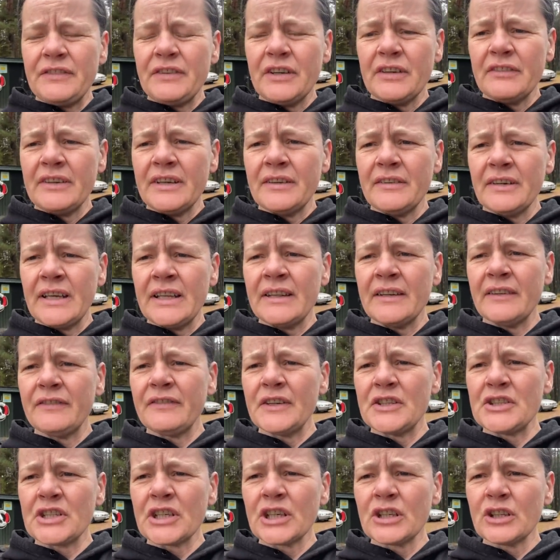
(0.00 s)
you're in the
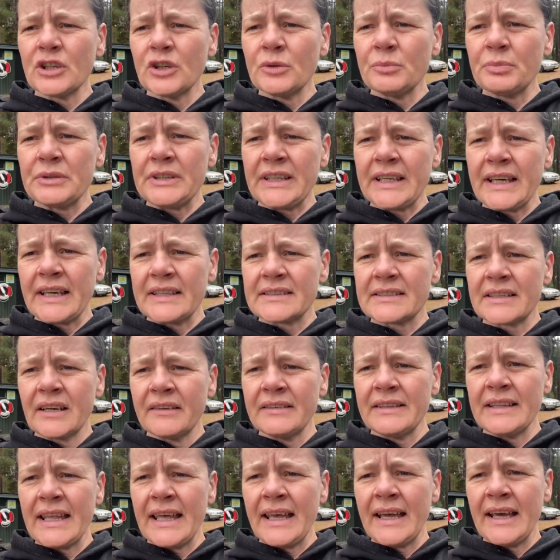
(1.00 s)
fishing club, you get to go
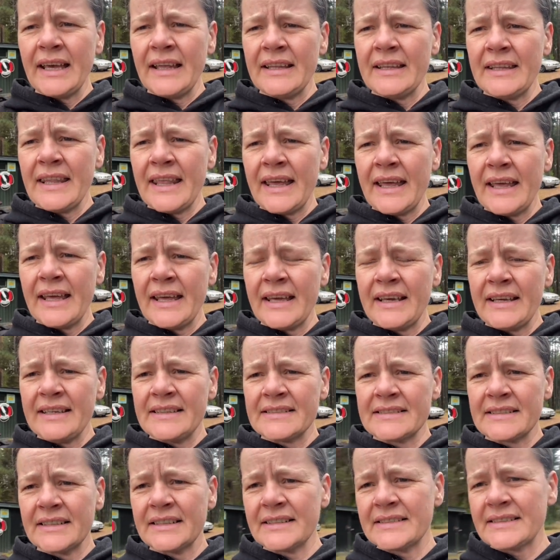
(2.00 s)
in there, and there
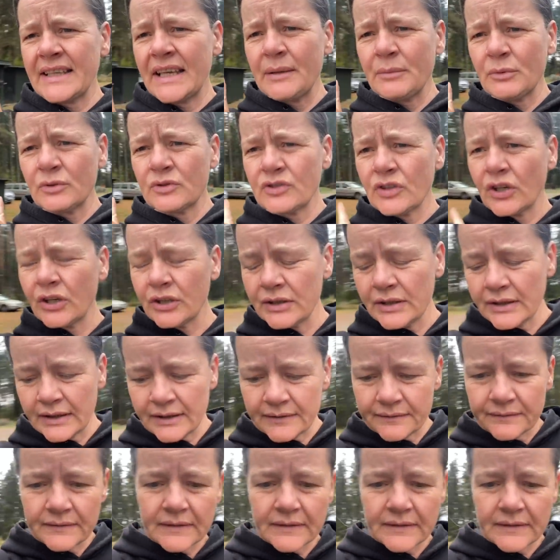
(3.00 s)
is the disabled toilet.